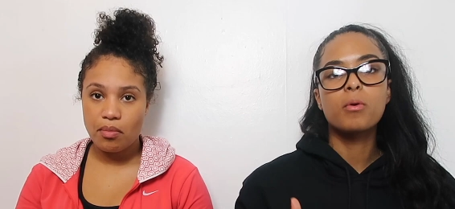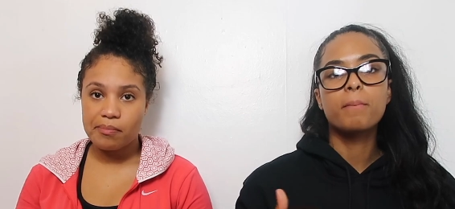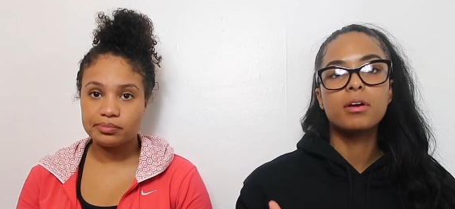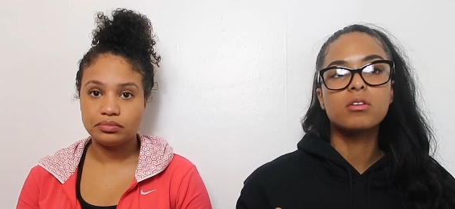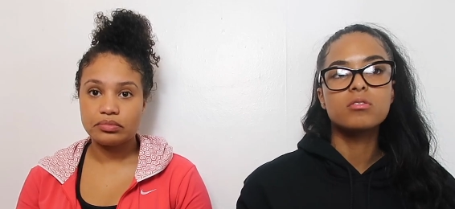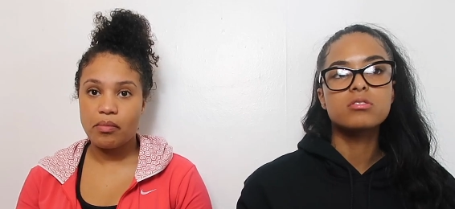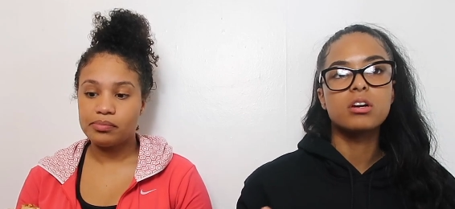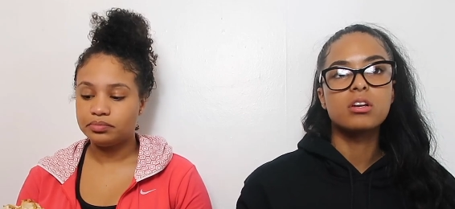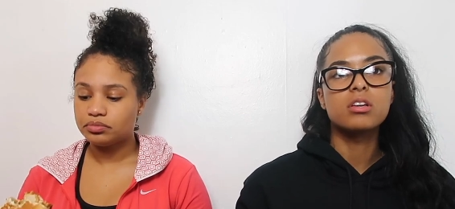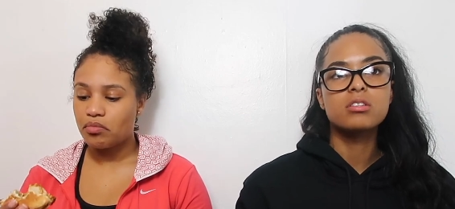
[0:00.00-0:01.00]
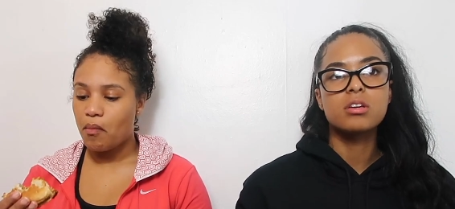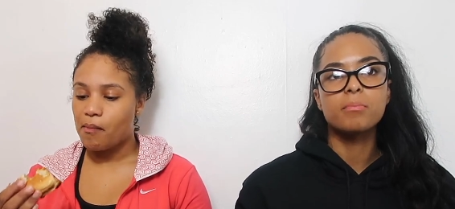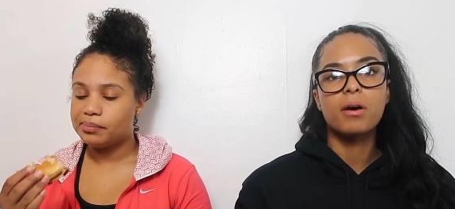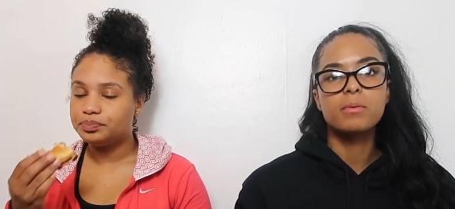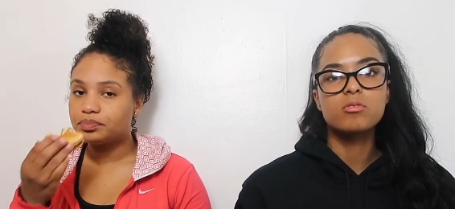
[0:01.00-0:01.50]
Speaker 1: with pickles, onions, and
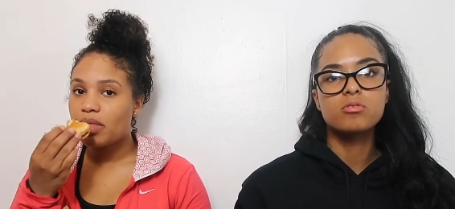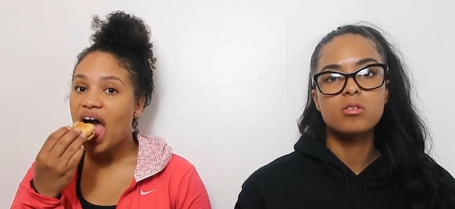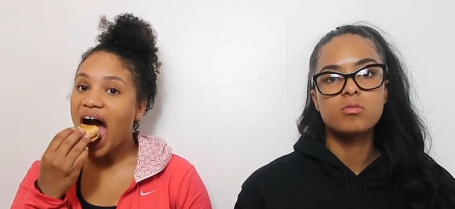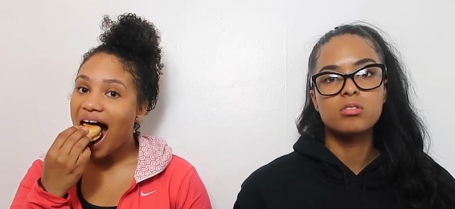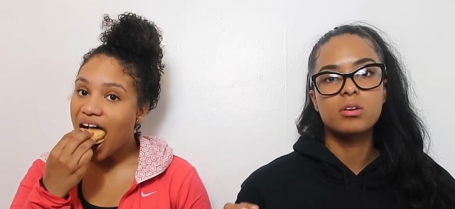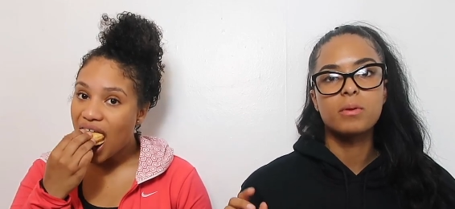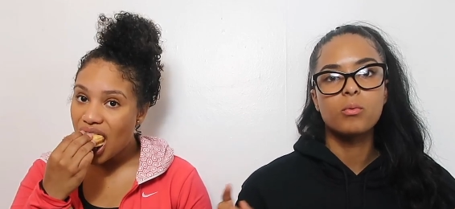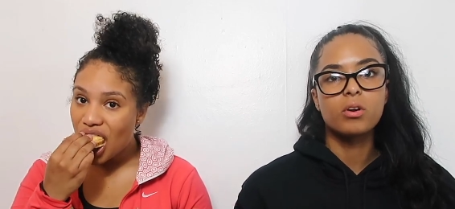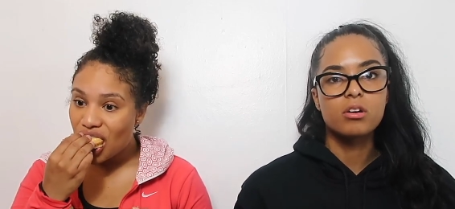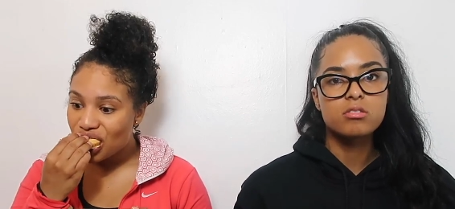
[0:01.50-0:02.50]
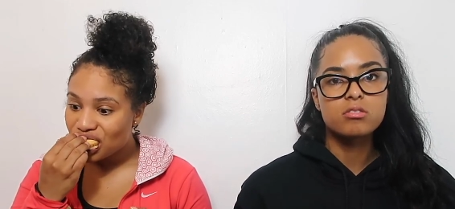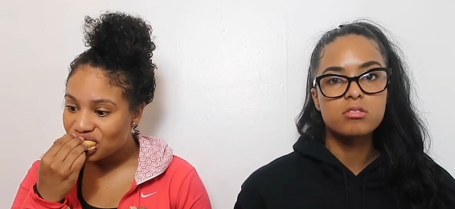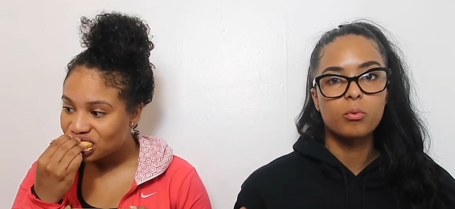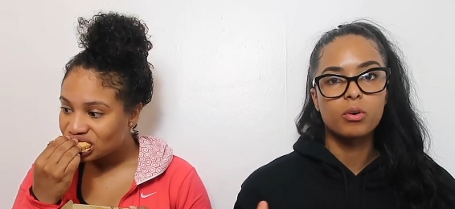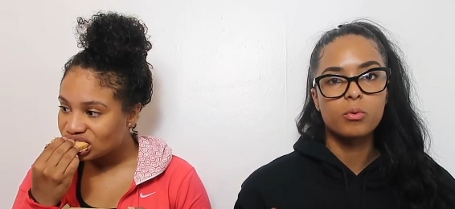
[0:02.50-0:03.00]
barbecue sauce was going to be worse
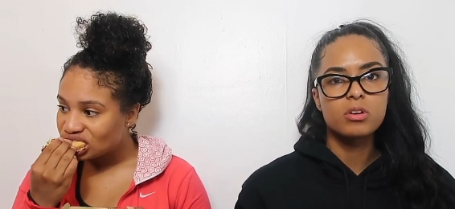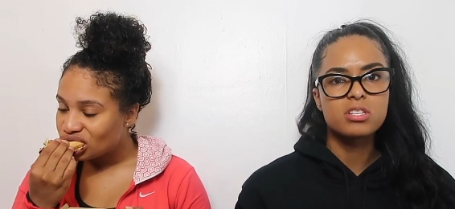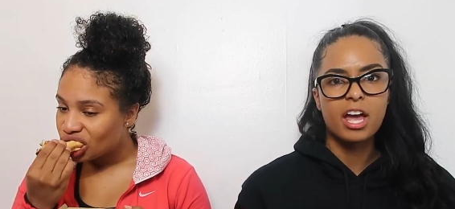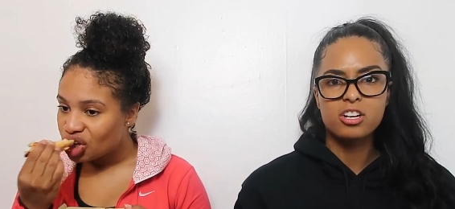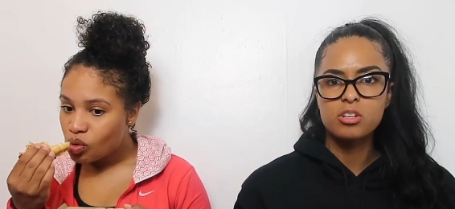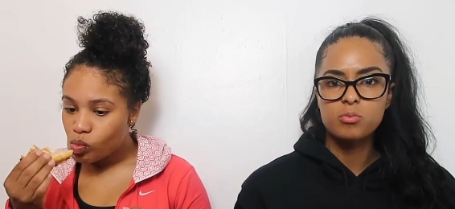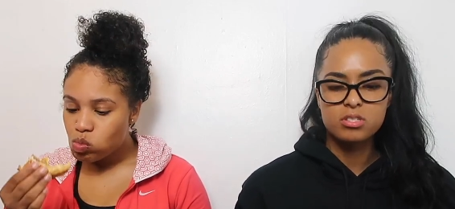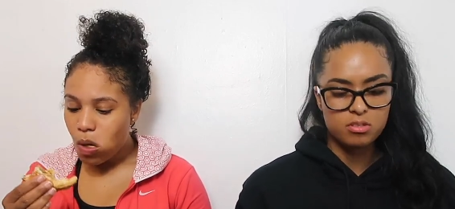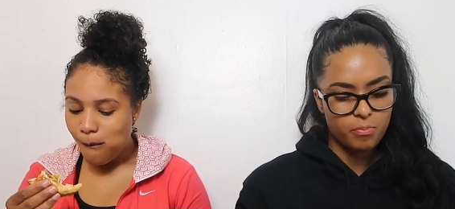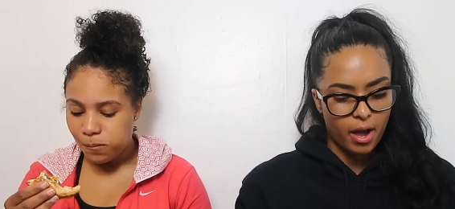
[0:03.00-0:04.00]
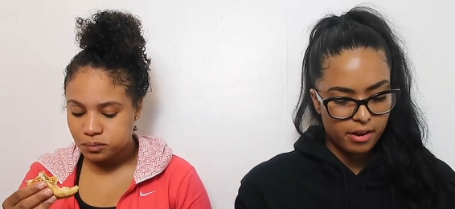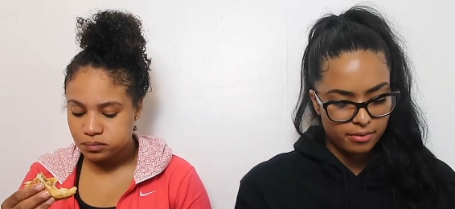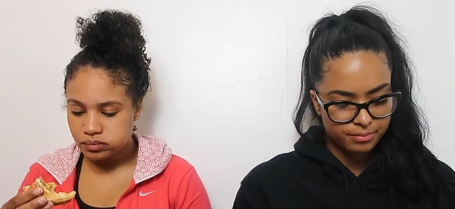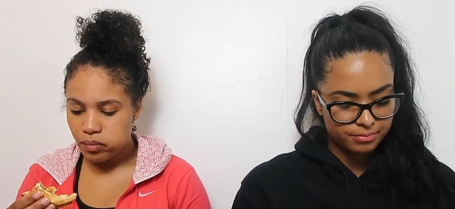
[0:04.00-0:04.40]
than what it was. Actually, it wasn't bad.